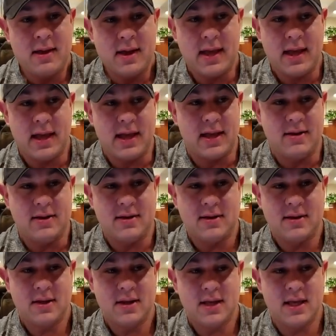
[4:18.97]
and
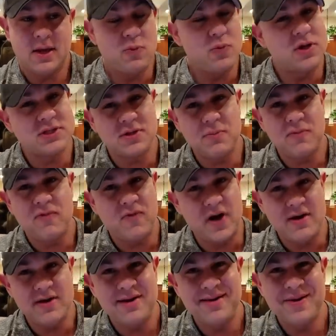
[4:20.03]
it wasn't
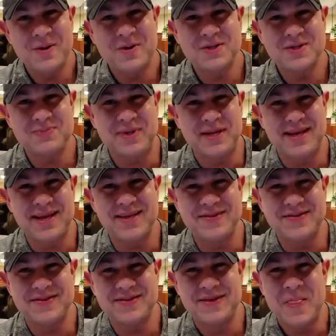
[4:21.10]
fun. It's
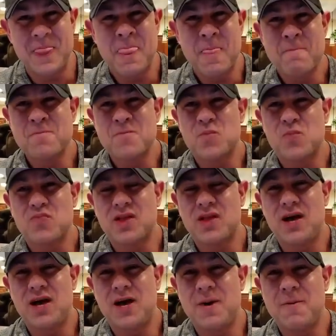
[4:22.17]
because
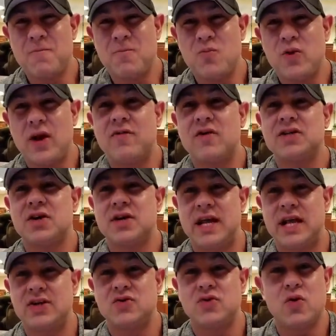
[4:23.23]
um, whenever I was on
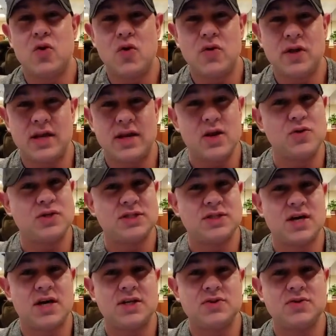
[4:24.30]
Nandrolone only and no
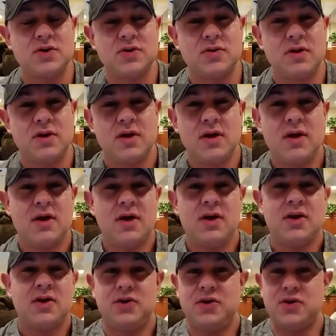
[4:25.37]
testosterone,
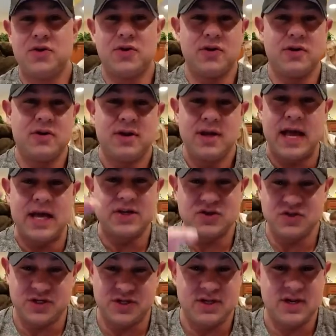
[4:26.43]
your
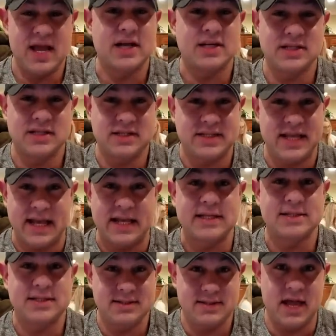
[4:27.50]
estrogen actually
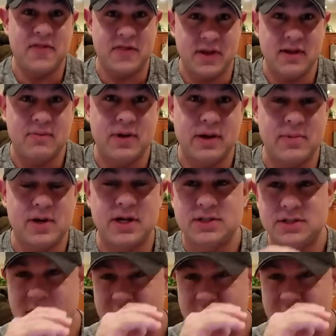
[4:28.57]
tanks to nothing, pretty much.